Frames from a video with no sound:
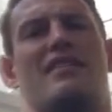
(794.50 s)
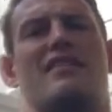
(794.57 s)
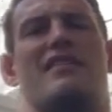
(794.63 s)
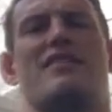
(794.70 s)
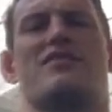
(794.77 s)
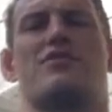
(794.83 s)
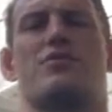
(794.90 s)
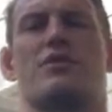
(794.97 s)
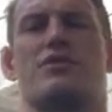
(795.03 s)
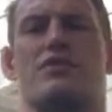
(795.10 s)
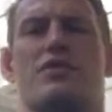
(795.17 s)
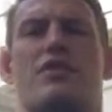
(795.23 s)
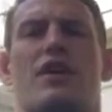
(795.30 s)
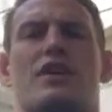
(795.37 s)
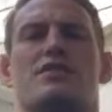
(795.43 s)
you can switch
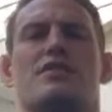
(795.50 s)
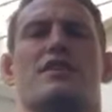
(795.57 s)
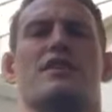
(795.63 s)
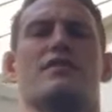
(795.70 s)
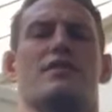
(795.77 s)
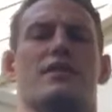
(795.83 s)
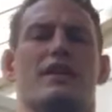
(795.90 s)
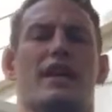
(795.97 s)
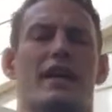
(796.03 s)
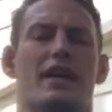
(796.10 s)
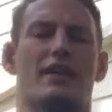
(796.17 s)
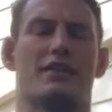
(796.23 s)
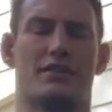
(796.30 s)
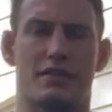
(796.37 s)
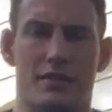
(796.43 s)
to crossing of your
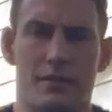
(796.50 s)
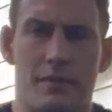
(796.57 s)
legs.